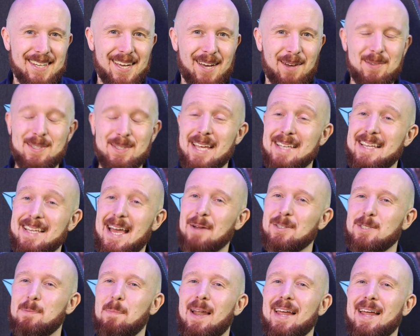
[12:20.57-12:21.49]
and girls, that's how
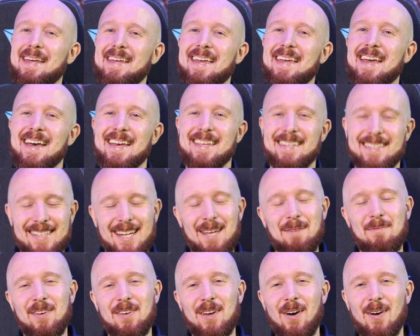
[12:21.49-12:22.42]
to play
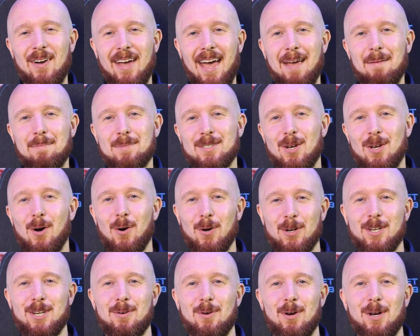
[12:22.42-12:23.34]
Steam VR games
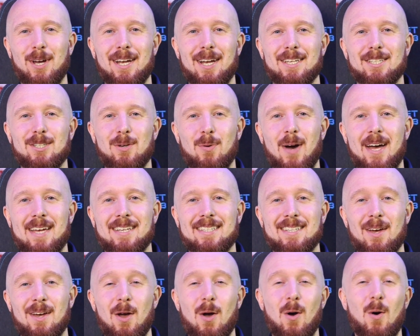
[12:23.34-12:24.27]
on your Oculus
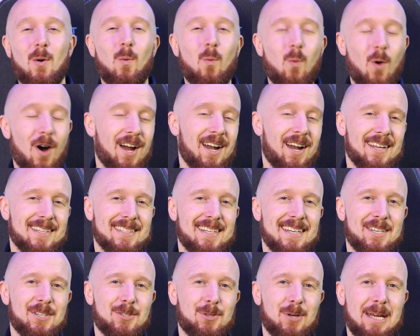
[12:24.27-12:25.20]
Quest
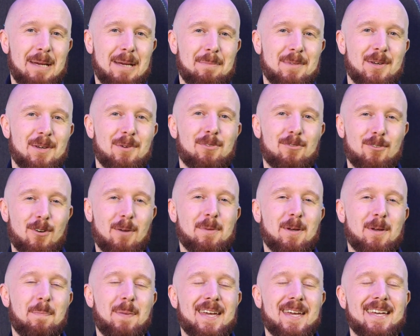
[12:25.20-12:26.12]
wirelessly streamed from
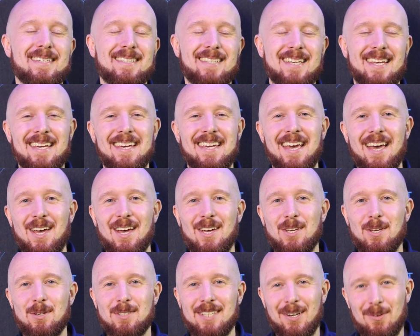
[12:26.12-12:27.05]
your PC
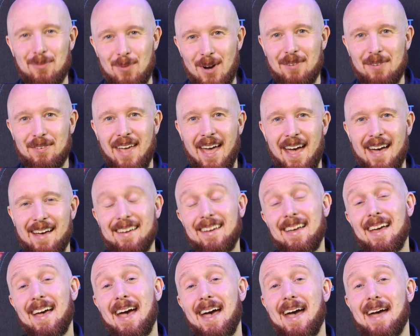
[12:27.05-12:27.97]
using Riftcat
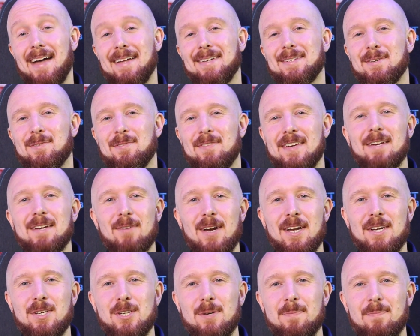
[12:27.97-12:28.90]
and
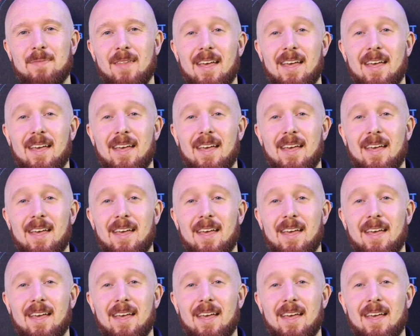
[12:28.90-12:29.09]
VRidge.